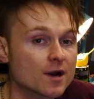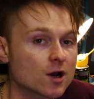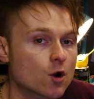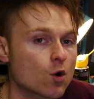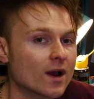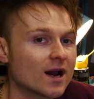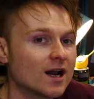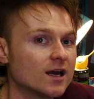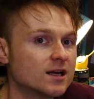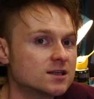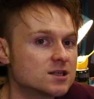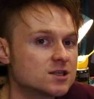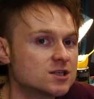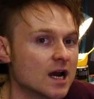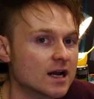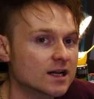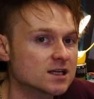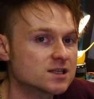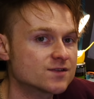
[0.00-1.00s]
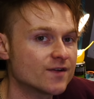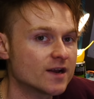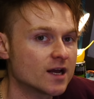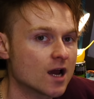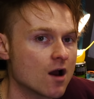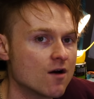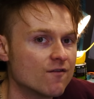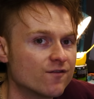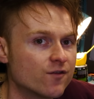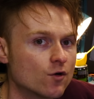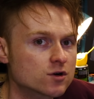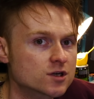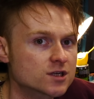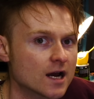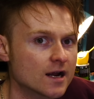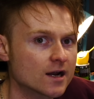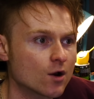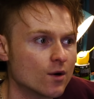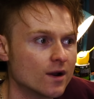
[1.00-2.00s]
going to quickly interject this video and
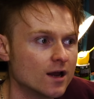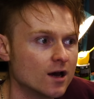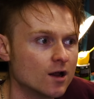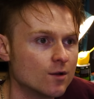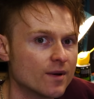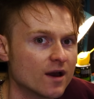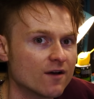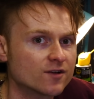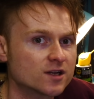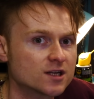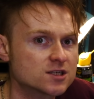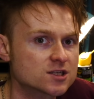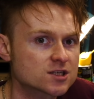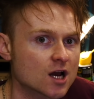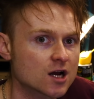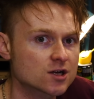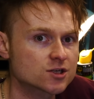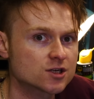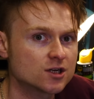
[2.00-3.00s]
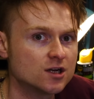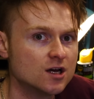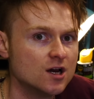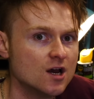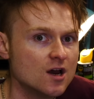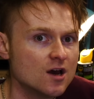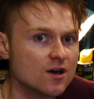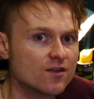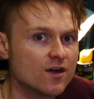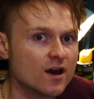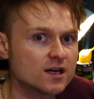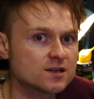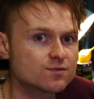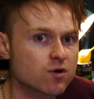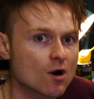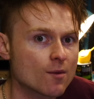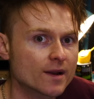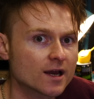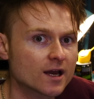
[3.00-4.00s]
foreshadow a little bit of a discussion that is
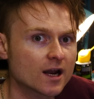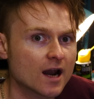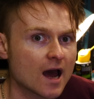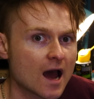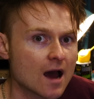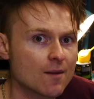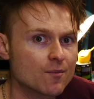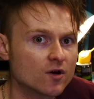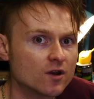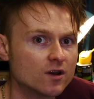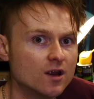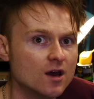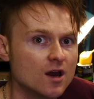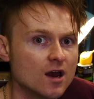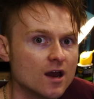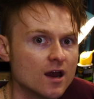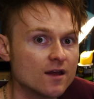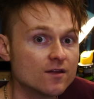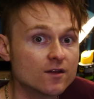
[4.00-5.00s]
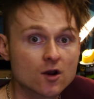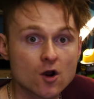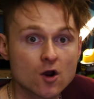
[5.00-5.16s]
probably going to happen in the